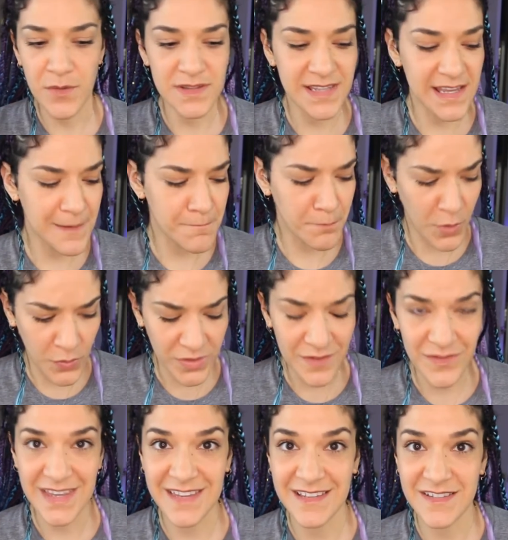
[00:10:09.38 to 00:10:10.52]
I would say that both of
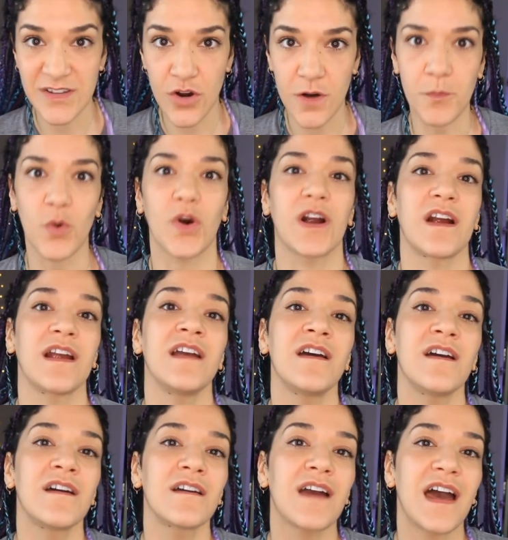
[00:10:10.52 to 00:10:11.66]
these are more
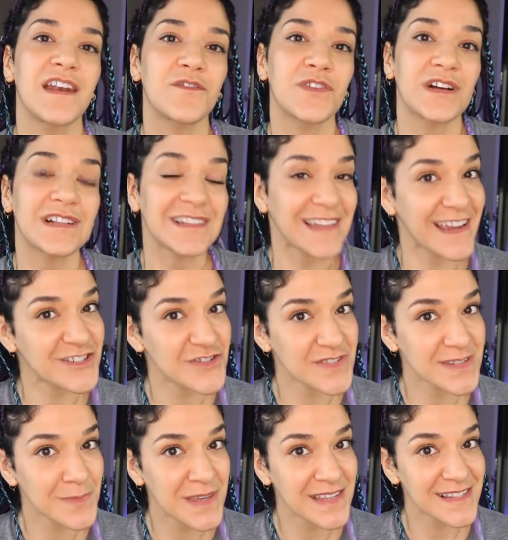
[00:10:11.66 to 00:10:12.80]
kind of
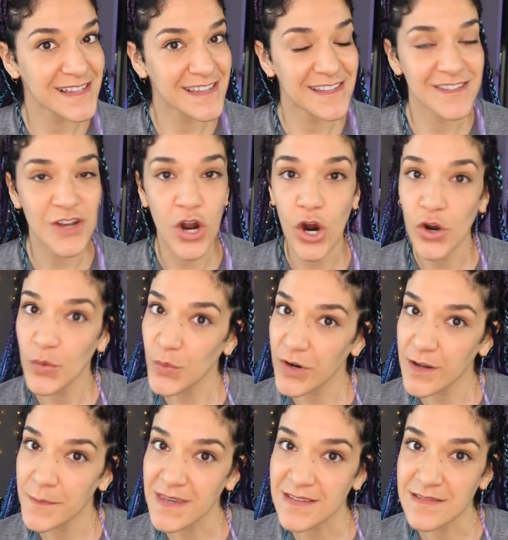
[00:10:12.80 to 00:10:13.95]
collector's pieces,
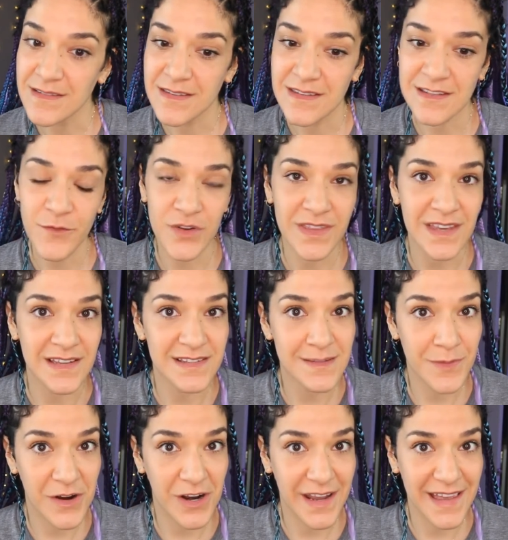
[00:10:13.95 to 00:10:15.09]
artwork pieces for the
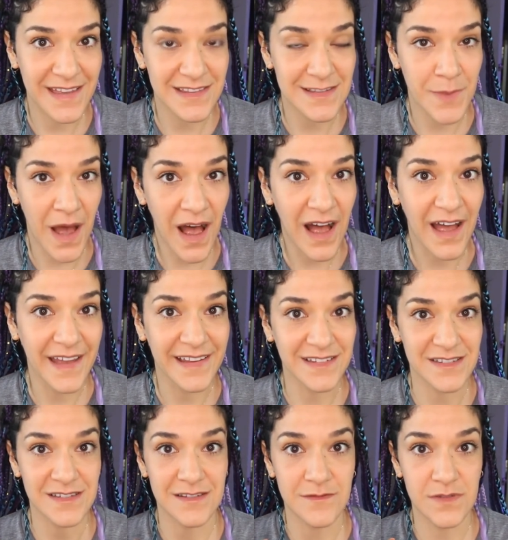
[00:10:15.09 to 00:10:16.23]
experience
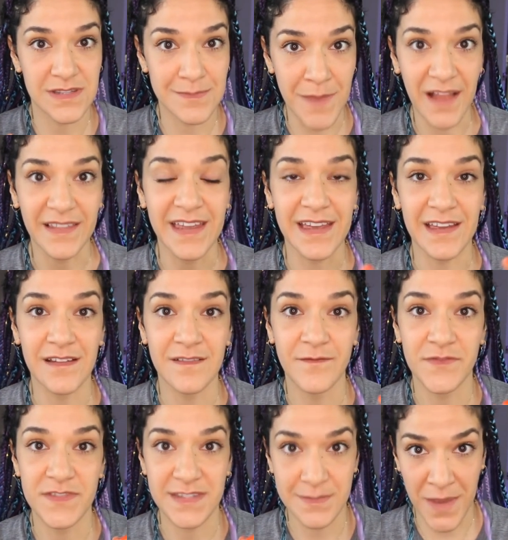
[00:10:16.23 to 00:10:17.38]
behind smelling
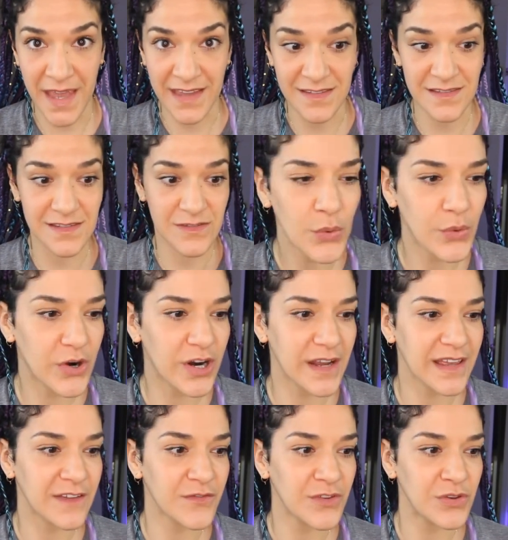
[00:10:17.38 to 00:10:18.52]
space. Or
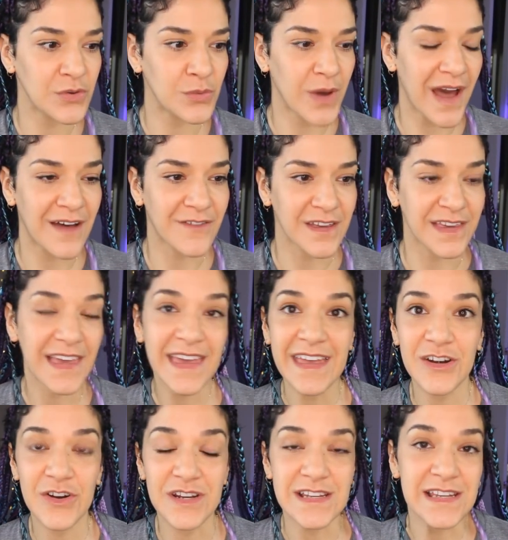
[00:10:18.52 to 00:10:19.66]
if you have a kid
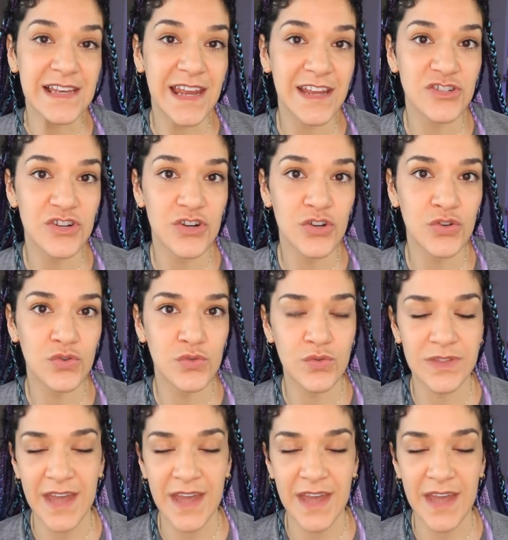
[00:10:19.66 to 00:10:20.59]
or a teenager who